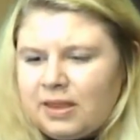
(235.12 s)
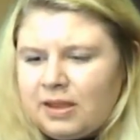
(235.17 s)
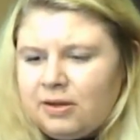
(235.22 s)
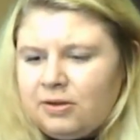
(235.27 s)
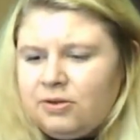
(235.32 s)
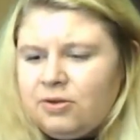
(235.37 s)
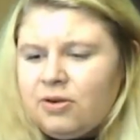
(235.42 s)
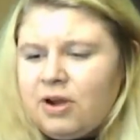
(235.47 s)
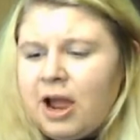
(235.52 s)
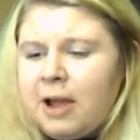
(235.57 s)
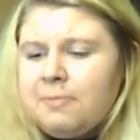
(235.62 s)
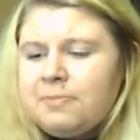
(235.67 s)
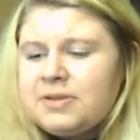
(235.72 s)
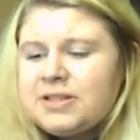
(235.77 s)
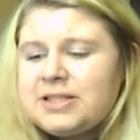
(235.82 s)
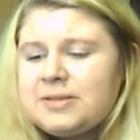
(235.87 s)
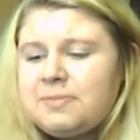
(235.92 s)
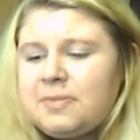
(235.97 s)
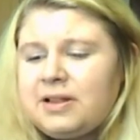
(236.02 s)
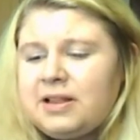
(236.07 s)
your
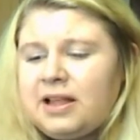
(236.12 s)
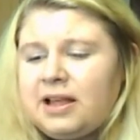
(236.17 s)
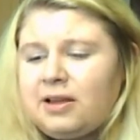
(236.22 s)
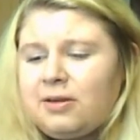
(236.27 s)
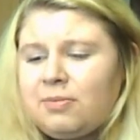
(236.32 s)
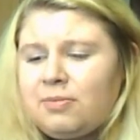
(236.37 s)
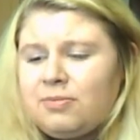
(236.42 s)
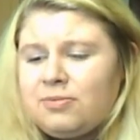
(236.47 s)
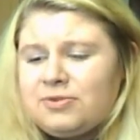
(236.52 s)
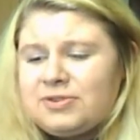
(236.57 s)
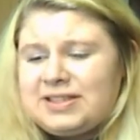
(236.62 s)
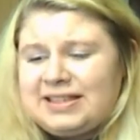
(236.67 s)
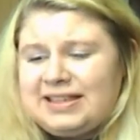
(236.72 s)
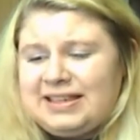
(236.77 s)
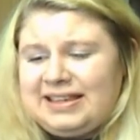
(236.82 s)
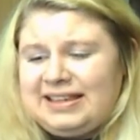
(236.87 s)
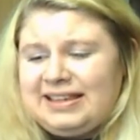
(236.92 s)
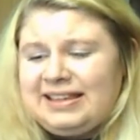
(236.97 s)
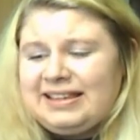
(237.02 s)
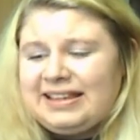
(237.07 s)
armpits smell like
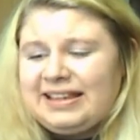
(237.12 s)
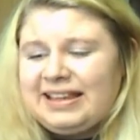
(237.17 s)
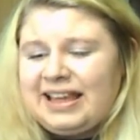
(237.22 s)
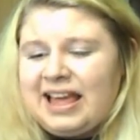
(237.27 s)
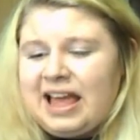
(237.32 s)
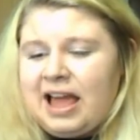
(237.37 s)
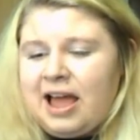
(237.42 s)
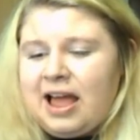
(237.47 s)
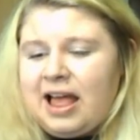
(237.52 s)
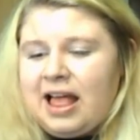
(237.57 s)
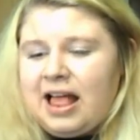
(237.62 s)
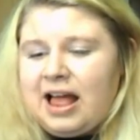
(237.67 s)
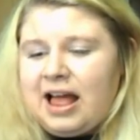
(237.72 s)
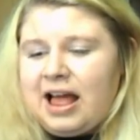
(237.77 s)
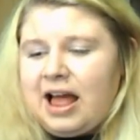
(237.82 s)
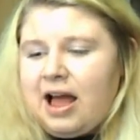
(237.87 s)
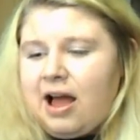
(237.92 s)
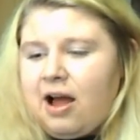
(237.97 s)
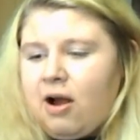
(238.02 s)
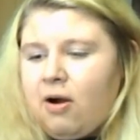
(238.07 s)
musky
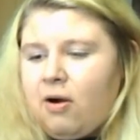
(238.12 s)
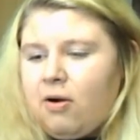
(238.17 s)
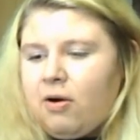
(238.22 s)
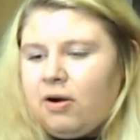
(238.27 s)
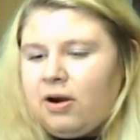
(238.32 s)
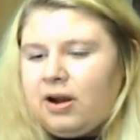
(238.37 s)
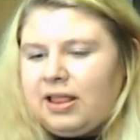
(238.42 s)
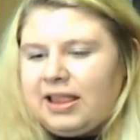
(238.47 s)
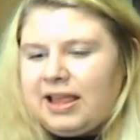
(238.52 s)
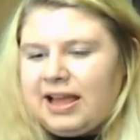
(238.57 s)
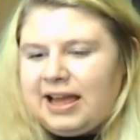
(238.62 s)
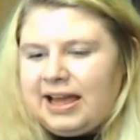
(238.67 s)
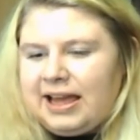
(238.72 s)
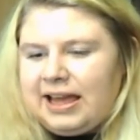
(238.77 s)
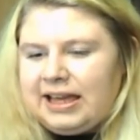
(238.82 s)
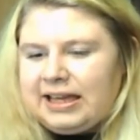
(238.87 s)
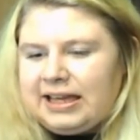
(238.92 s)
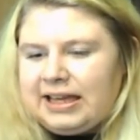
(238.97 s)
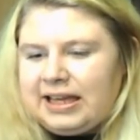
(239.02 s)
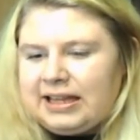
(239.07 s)
or
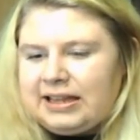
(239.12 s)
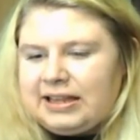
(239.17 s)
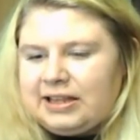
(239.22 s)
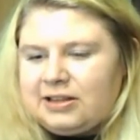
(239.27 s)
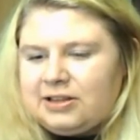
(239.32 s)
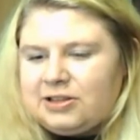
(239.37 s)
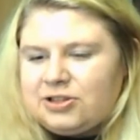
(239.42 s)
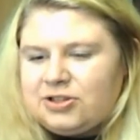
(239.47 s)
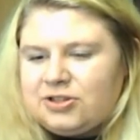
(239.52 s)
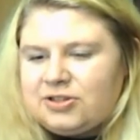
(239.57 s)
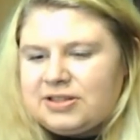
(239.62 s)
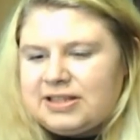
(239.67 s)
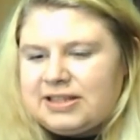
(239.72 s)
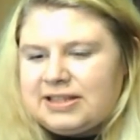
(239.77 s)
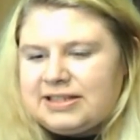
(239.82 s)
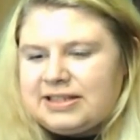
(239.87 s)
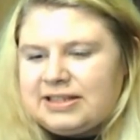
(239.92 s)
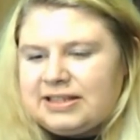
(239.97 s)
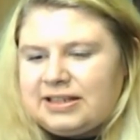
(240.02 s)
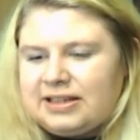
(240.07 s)
like a delicious
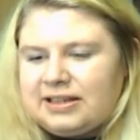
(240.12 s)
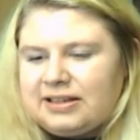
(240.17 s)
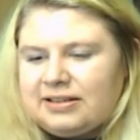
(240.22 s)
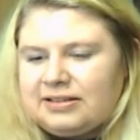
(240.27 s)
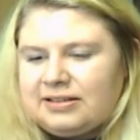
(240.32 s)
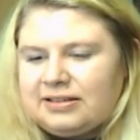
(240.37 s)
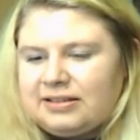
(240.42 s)
lasagna